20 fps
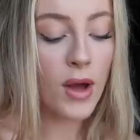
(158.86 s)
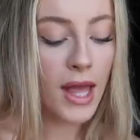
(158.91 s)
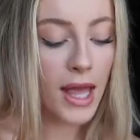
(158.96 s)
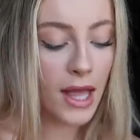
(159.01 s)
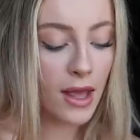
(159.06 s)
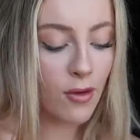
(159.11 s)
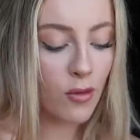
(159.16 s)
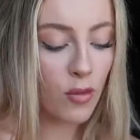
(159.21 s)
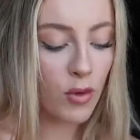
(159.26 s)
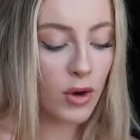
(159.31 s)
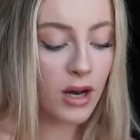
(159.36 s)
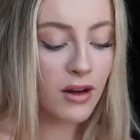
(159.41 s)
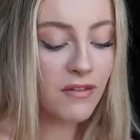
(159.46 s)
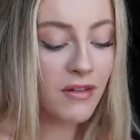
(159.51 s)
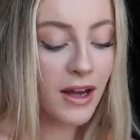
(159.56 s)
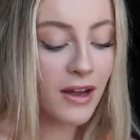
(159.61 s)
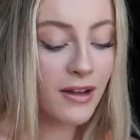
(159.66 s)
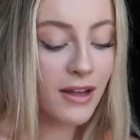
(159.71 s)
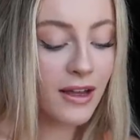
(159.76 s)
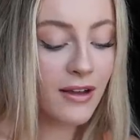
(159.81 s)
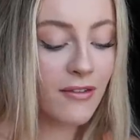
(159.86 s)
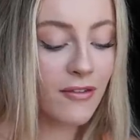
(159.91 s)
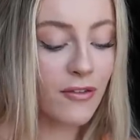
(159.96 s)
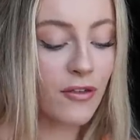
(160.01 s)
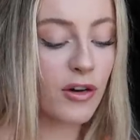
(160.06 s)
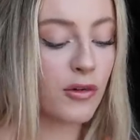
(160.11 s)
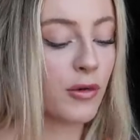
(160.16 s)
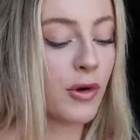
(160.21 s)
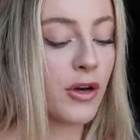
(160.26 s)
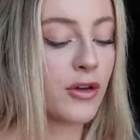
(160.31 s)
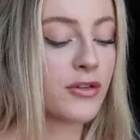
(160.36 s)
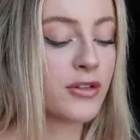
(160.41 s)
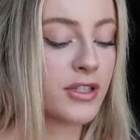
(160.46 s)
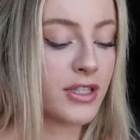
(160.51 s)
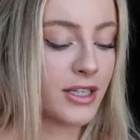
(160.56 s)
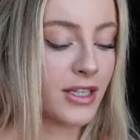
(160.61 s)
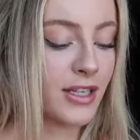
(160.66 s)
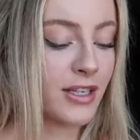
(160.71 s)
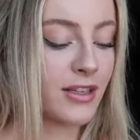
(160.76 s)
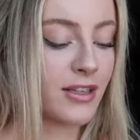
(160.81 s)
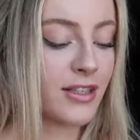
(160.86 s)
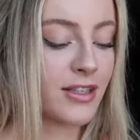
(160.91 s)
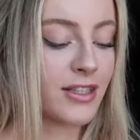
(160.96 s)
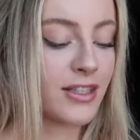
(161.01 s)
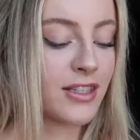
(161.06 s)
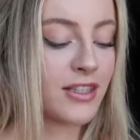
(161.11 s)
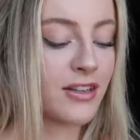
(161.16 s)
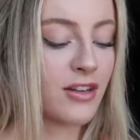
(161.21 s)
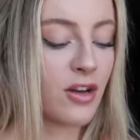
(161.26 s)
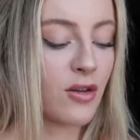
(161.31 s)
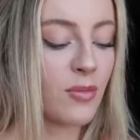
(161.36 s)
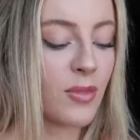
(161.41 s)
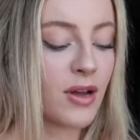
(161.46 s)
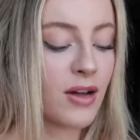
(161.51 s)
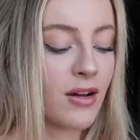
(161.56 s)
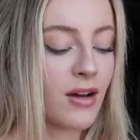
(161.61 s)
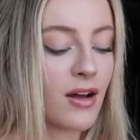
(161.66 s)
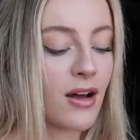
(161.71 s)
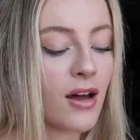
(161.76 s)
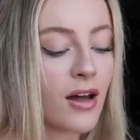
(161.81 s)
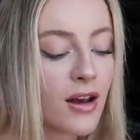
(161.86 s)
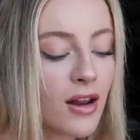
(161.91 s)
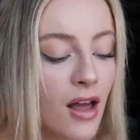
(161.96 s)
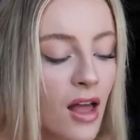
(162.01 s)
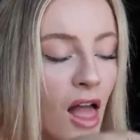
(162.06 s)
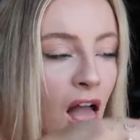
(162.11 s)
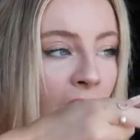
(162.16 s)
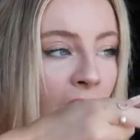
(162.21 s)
wait, what if I like froze this? Oh my God.